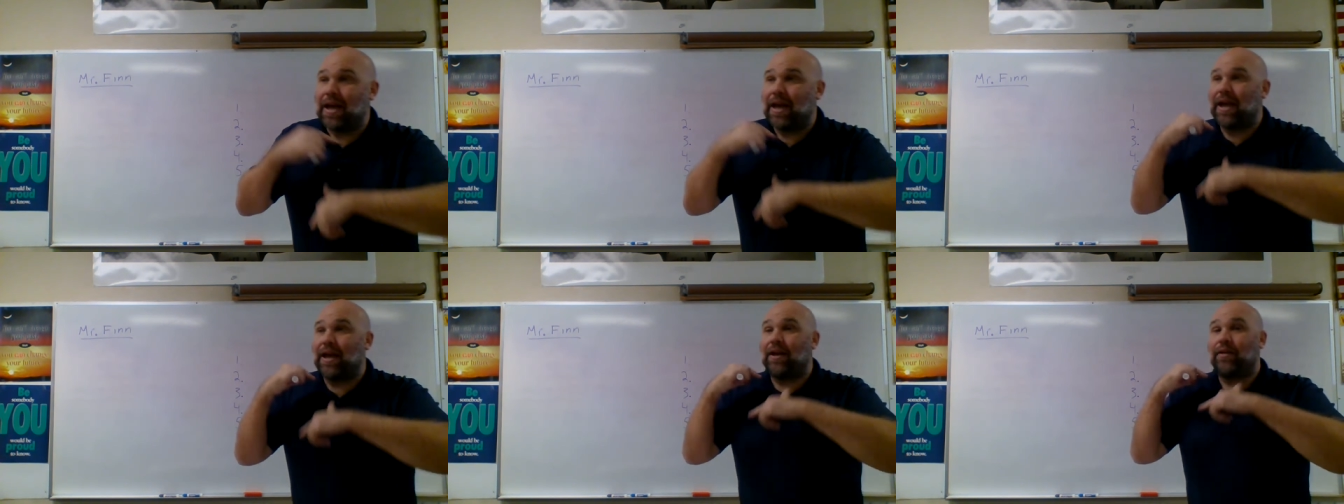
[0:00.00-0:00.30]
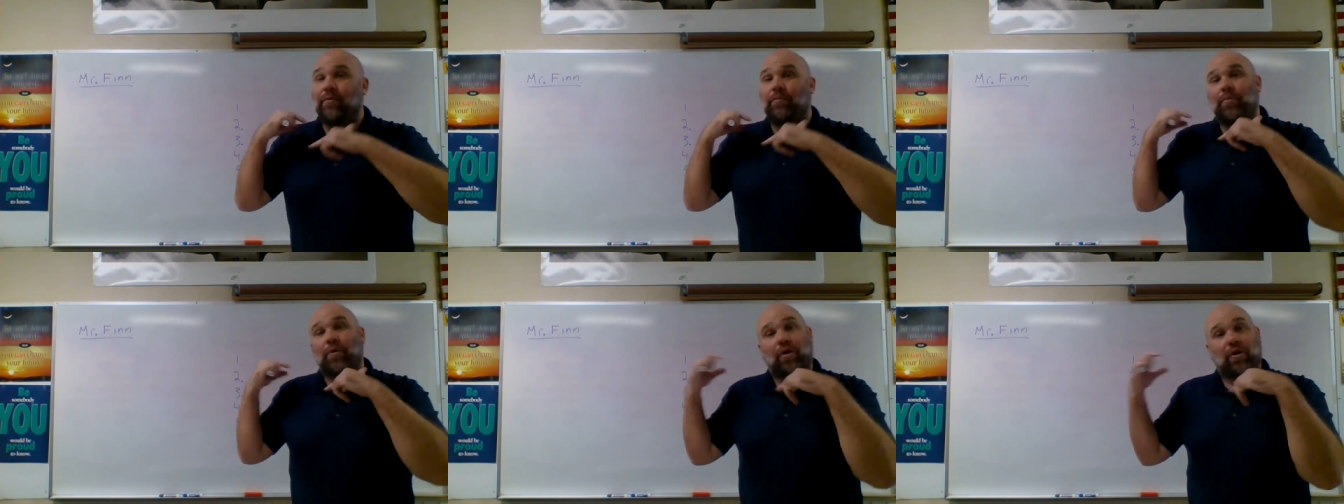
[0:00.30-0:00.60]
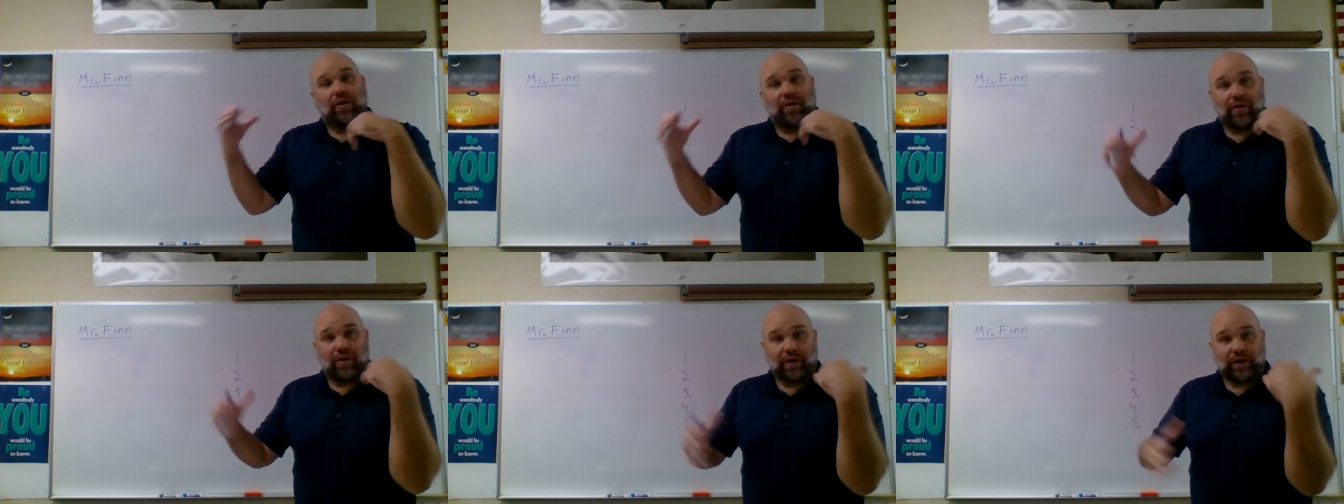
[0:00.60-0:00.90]
and part
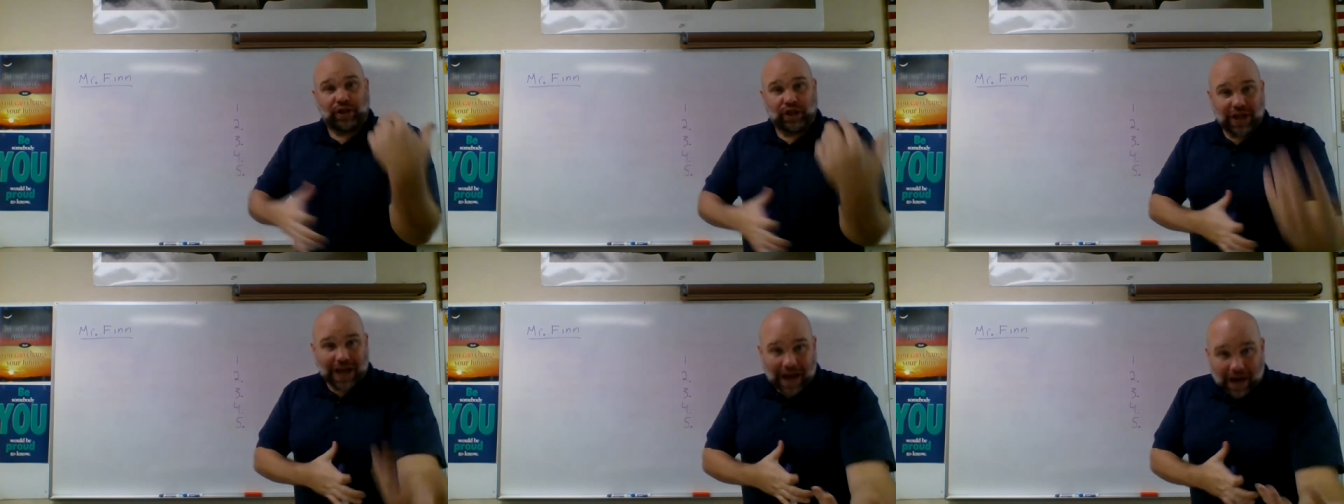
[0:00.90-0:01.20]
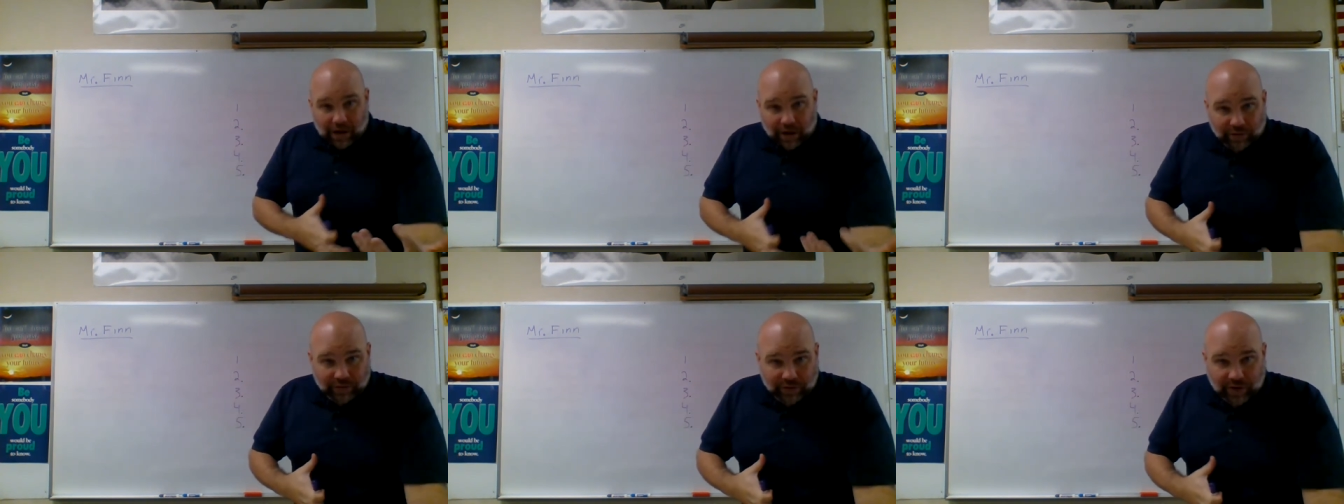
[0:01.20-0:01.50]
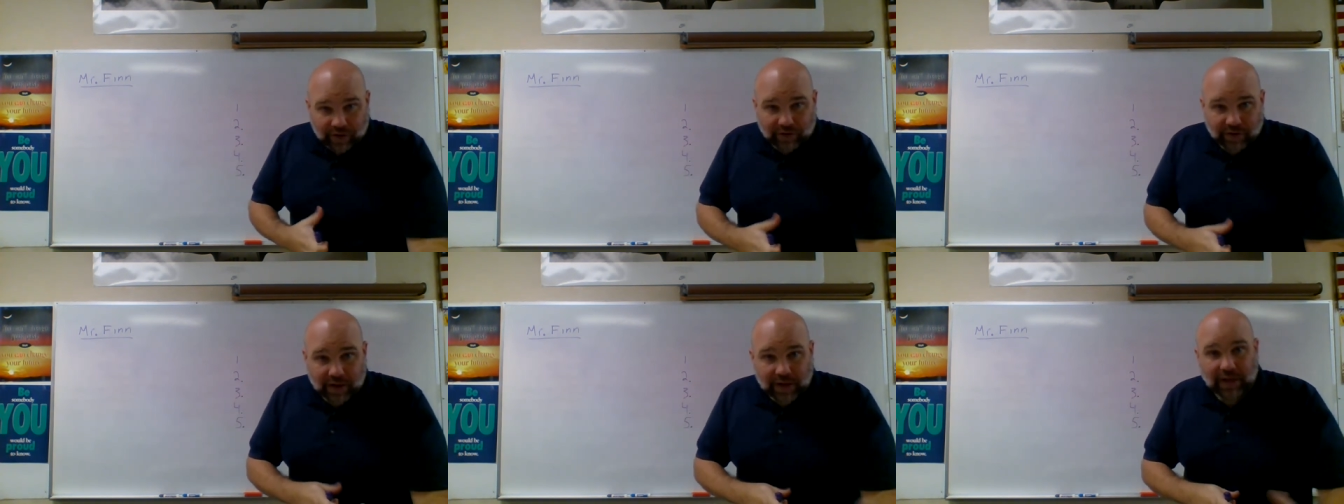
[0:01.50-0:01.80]
of the geography
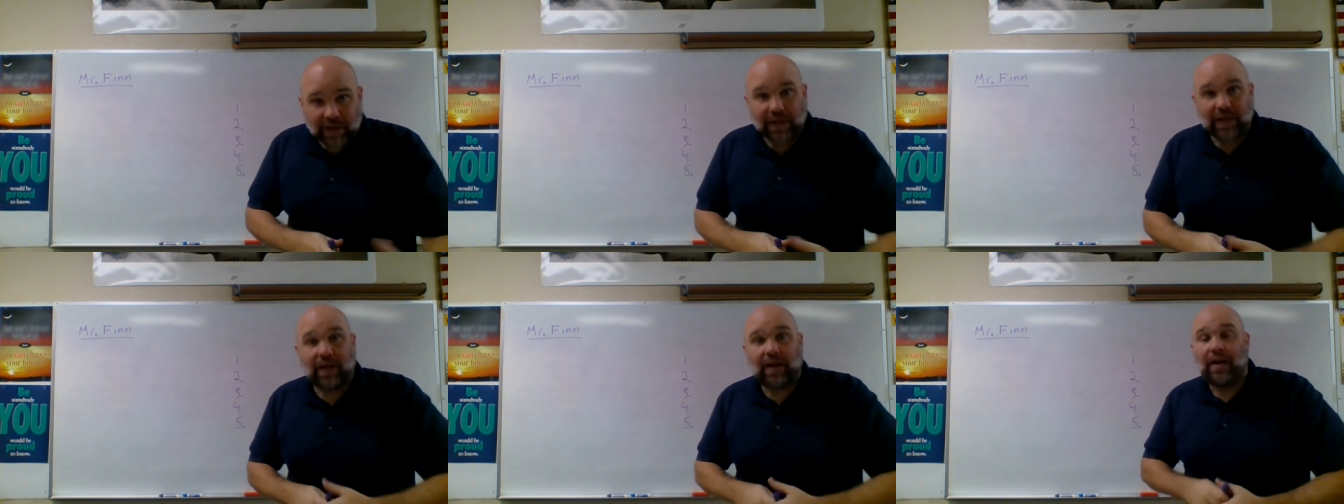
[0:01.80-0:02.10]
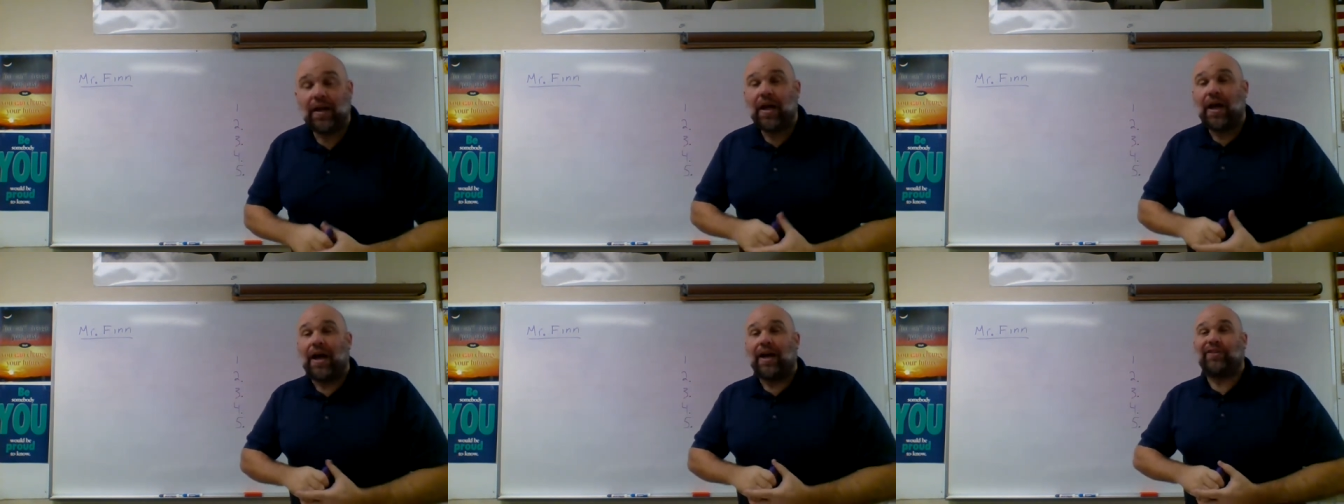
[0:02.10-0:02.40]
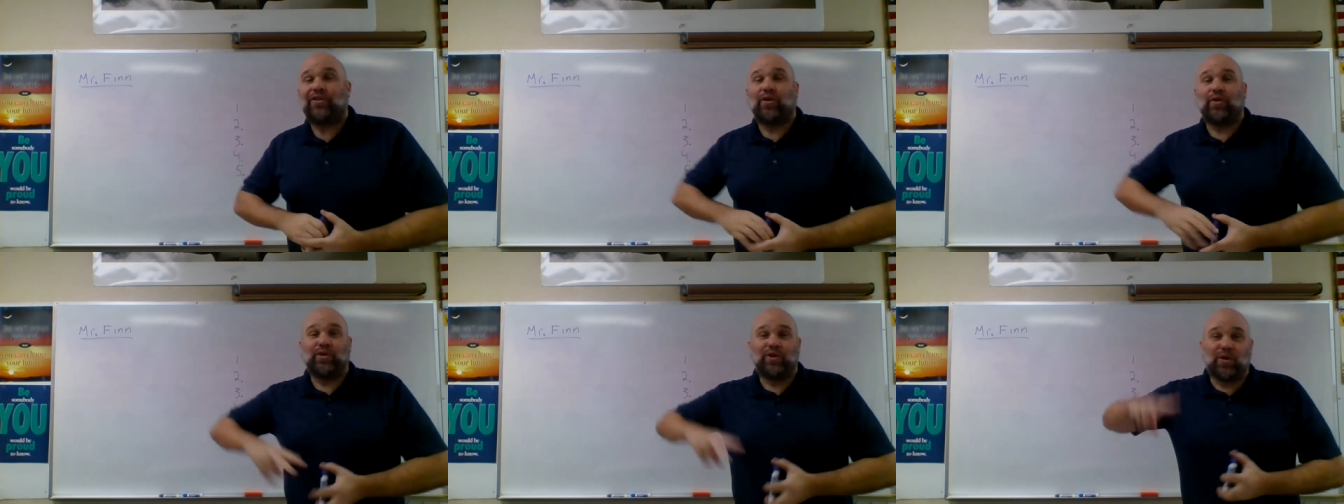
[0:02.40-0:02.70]
of India, I
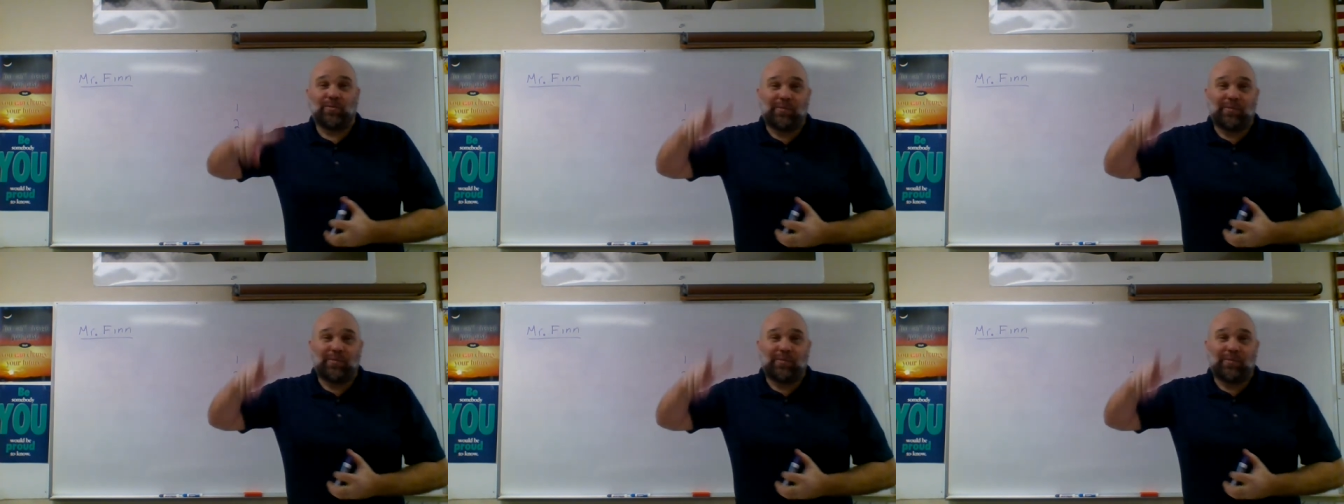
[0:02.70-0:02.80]
told you